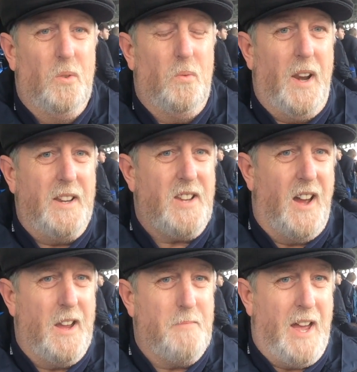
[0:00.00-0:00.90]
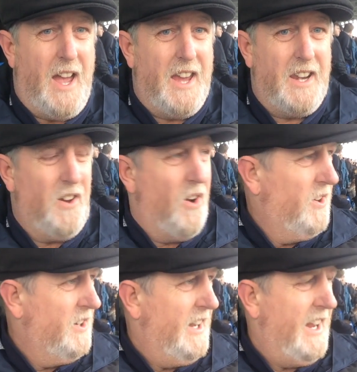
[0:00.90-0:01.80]
Well, time added
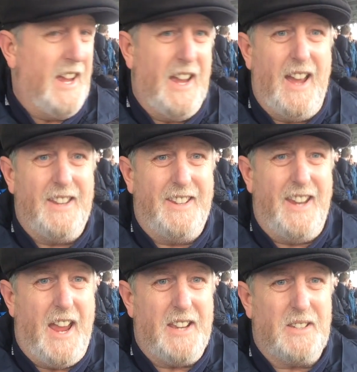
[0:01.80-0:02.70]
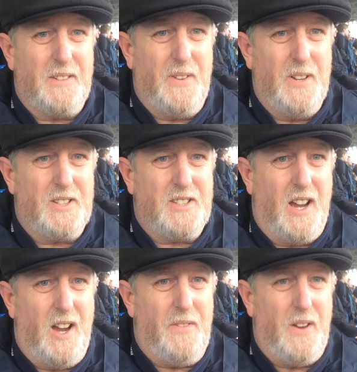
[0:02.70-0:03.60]
on here at the end of the first
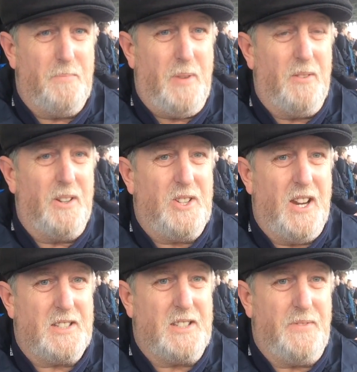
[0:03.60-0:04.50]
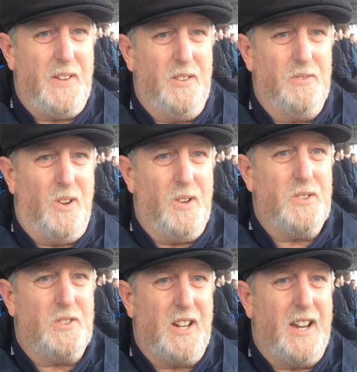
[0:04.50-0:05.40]
half. Up here in Chesterfield,
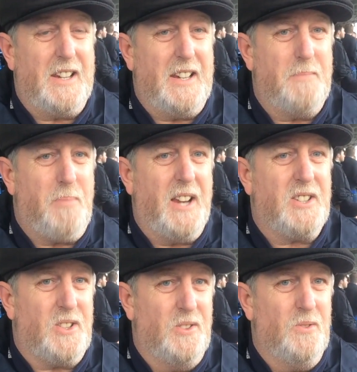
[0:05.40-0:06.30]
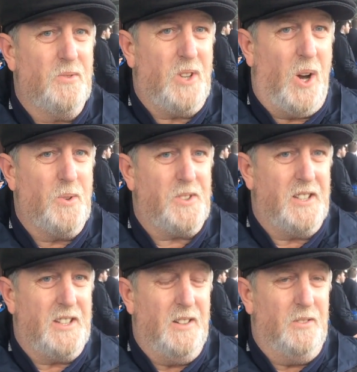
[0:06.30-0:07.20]
Oxford United lead by
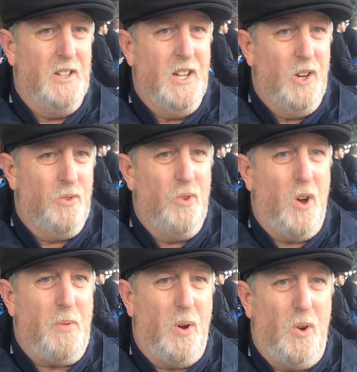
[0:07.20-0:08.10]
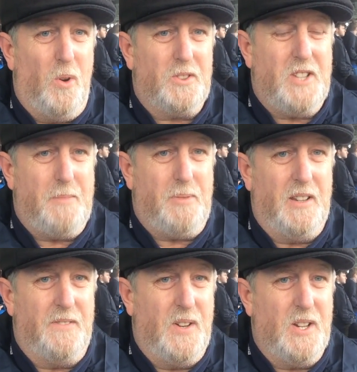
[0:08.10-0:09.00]
2-0. Rob Hoare tapping
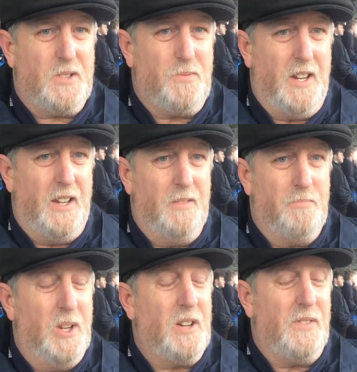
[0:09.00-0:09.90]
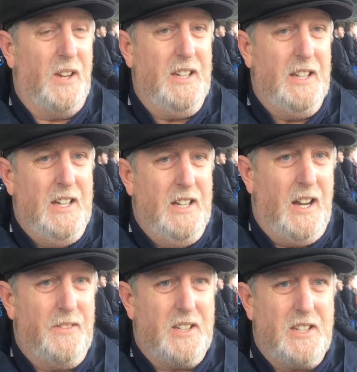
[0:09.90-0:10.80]
the first one in beautifully
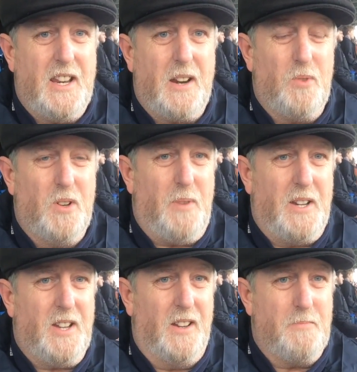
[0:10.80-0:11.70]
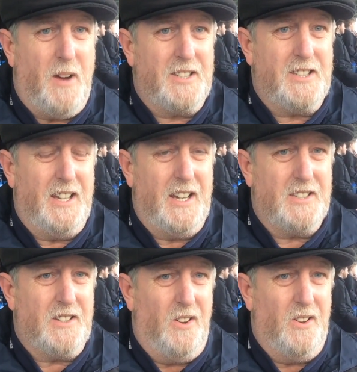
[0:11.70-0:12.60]
after the set-up work by Tony
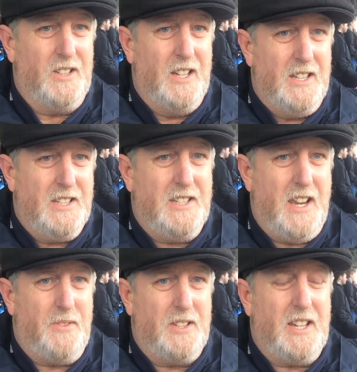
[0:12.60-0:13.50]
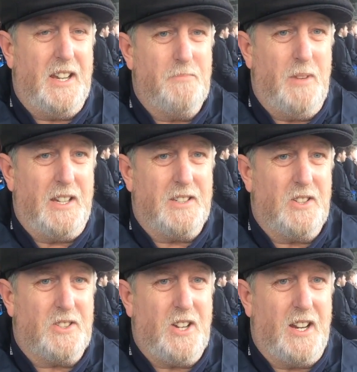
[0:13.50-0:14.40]
Martinez on 17 minutes.
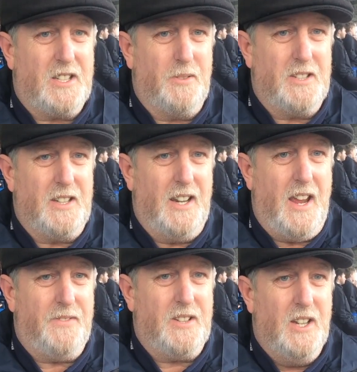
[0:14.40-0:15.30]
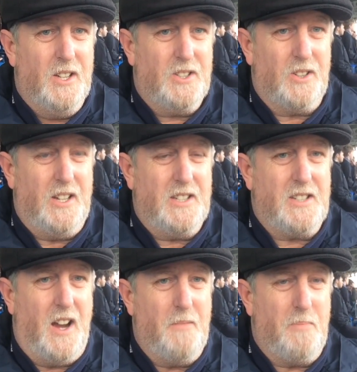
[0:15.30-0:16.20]
Just checked to his left, took his
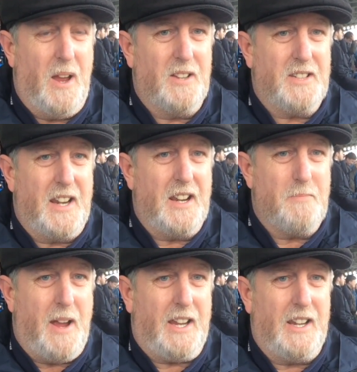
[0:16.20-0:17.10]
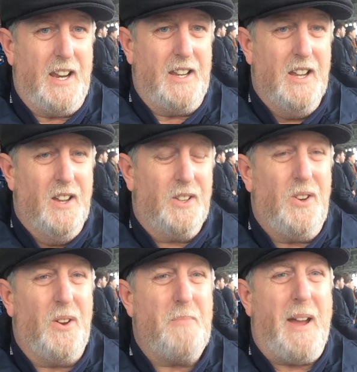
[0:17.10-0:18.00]
time, planted it in the back of the net.
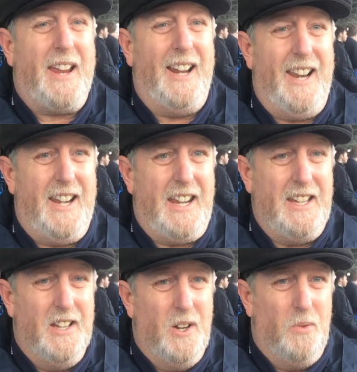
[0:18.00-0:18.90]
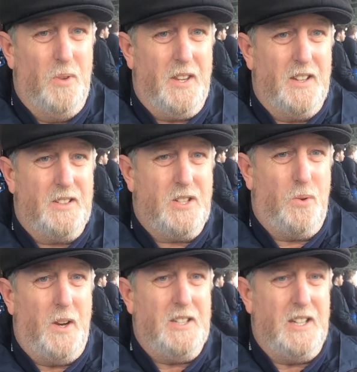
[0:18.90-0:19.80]
Conor McElhenney with a
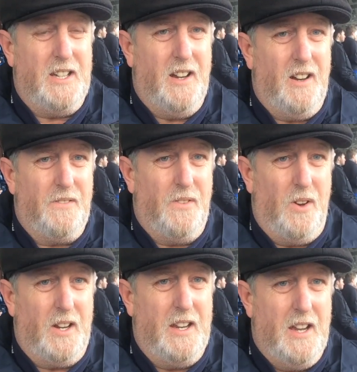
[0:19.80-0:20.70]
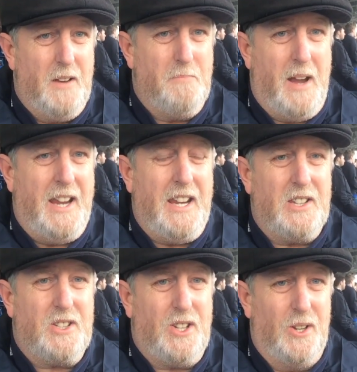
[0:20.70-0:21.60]
20-yard volley made
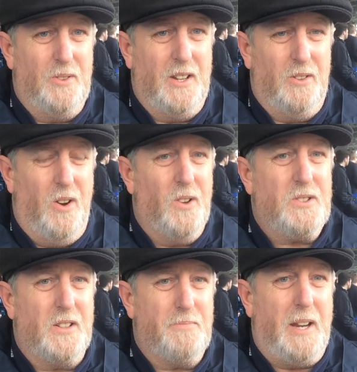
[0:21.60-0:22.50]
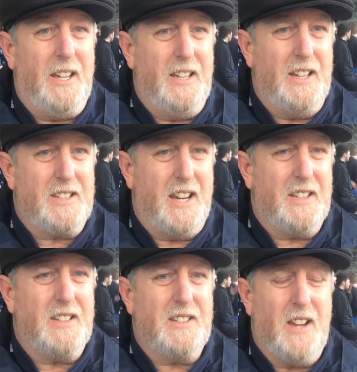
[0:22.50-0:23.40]
it 2-0. Oxford have been in the
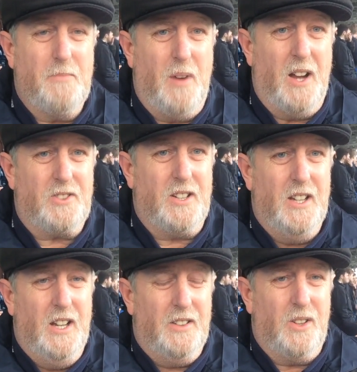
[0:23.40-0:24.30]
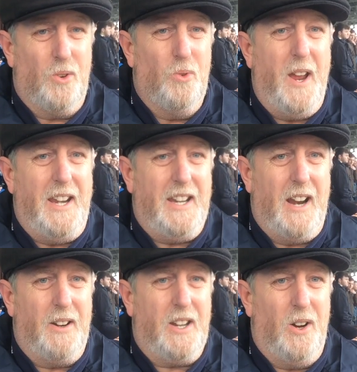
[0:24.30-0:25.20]
ascendancy so much that already
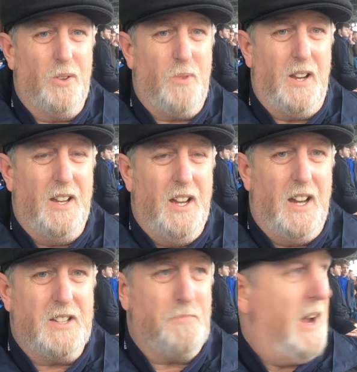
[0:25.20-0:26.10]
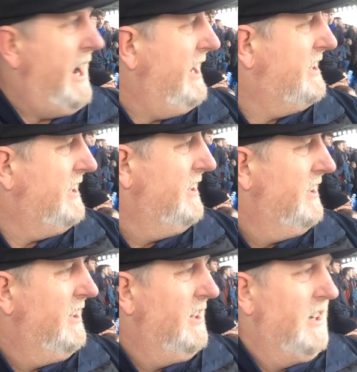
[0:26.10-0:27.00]
Gary Caldwell has made
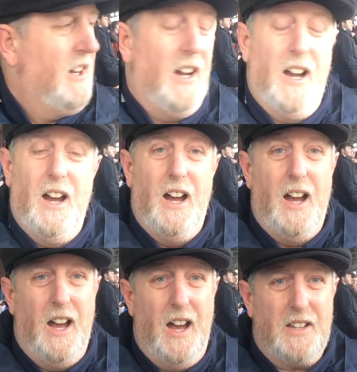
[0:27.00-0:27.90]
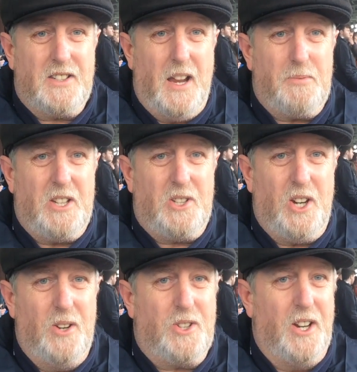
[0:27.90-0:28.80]
a
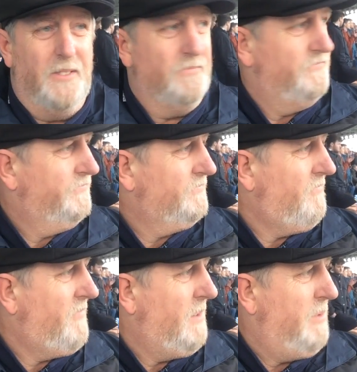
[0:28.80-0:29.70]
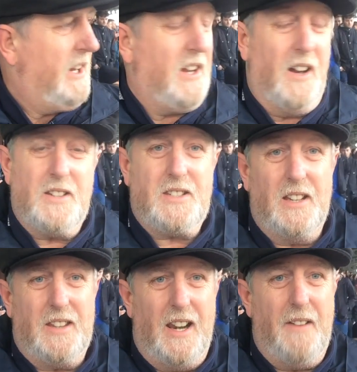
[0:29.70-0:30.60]
substitution, because
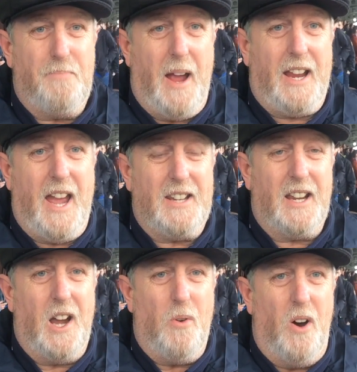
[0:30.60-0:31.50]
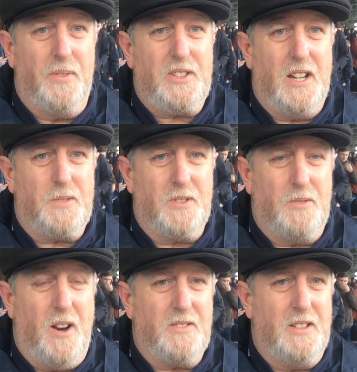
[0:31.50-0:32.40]
the left back had to go off. Such was the
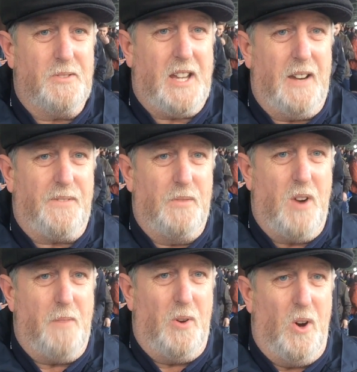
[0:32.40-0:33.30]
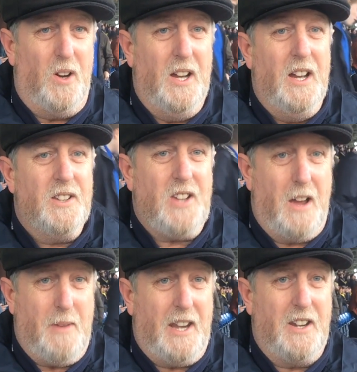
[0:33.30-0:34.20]
roast he was getting from Rob Hoare.
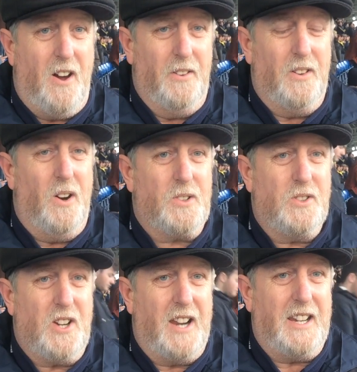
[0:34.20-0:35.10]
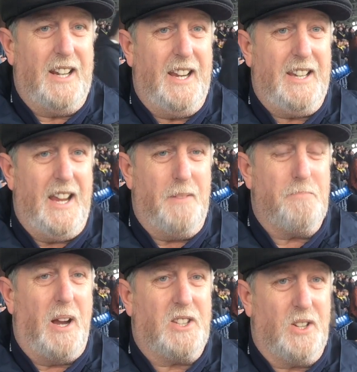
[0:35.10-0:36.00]
Time added on. Oxford United lead here
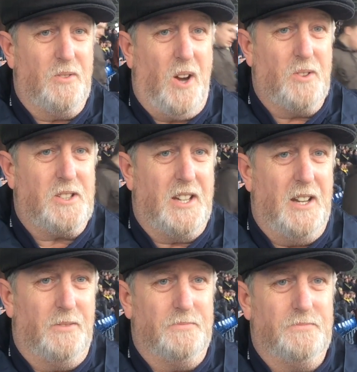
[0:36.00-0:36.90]
by 2-0.